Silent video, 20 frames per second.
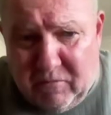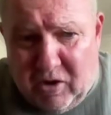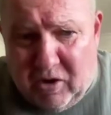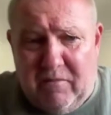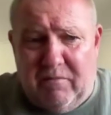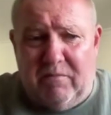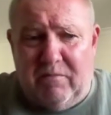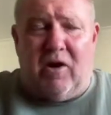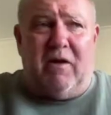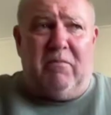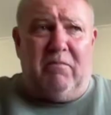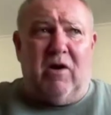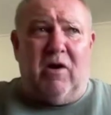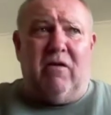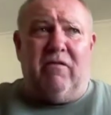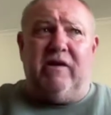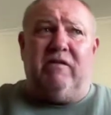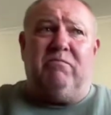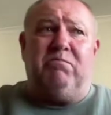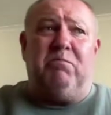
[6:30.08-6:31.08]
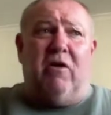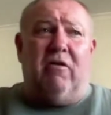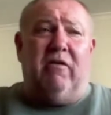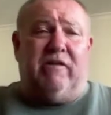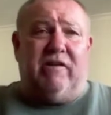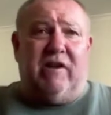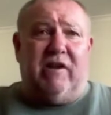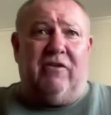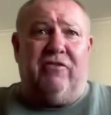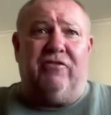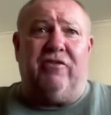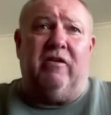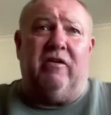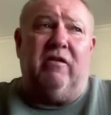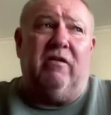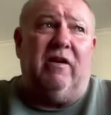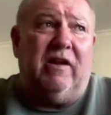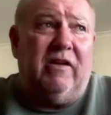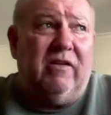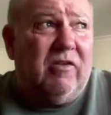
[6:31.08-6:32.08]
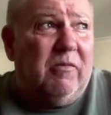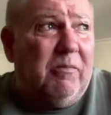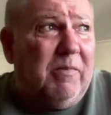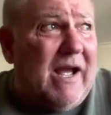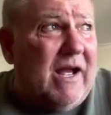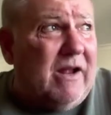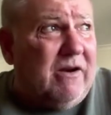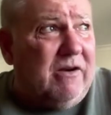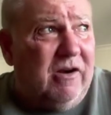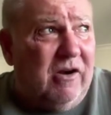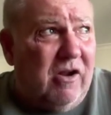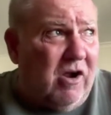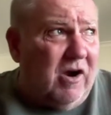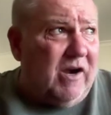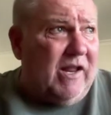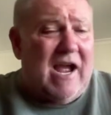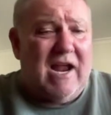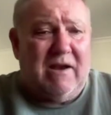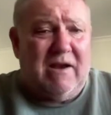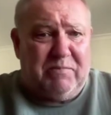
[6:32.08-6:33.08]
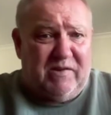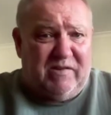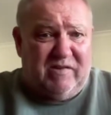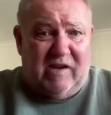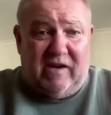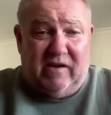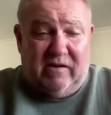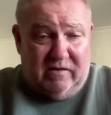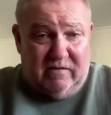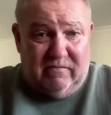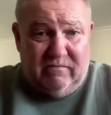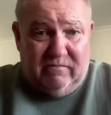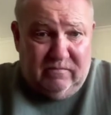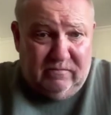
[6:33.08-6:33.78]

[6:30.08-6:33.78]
My retention is about 98%,